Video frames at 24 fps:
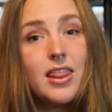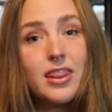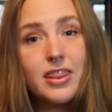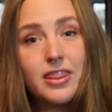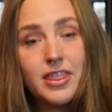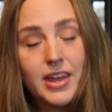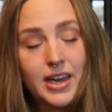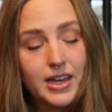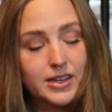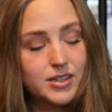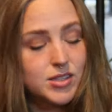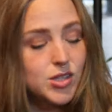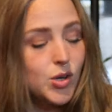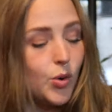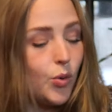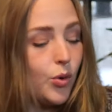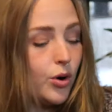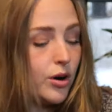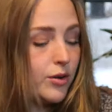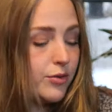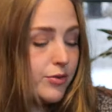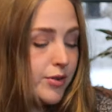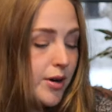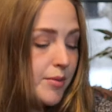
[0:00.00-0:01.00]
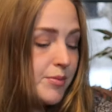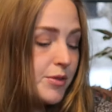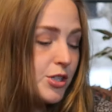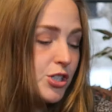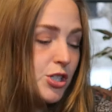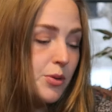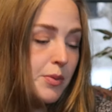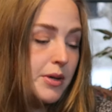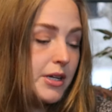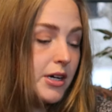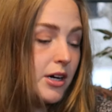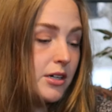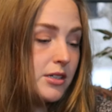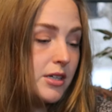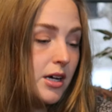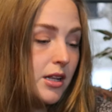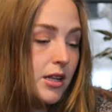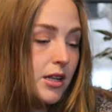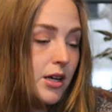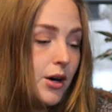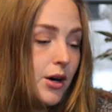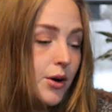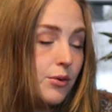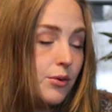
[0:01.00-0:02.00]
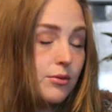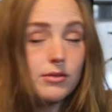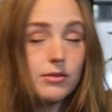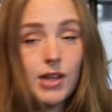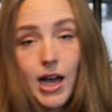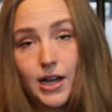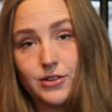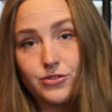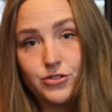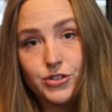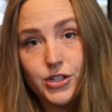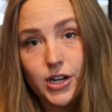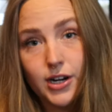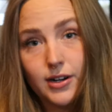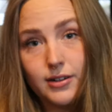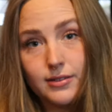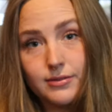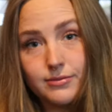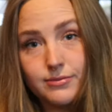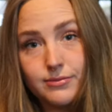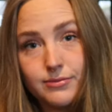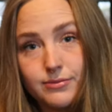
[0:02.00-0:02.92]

this or from the Jimmy Nardello last year.